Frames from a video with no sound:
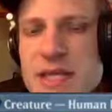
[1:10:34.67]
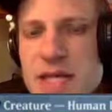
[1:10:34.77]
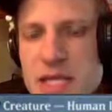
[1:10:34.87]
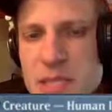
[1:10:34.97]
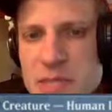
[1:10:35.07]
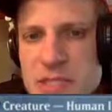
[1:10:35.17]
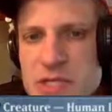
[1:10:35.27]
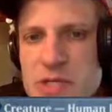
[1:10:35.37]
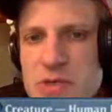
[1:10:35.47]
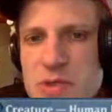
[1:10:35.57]
Number
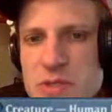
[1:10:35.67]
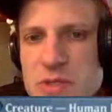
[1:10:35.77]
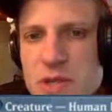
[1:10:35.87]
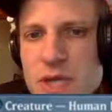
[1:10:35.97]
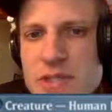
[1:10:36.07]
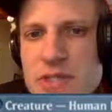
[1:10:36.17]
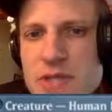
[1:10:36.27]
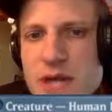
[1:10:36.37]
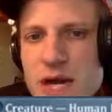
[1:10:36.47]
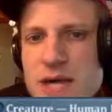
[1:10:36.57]
2, draw 2
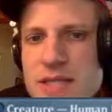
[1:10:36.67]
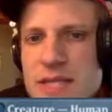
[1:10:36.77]
cards.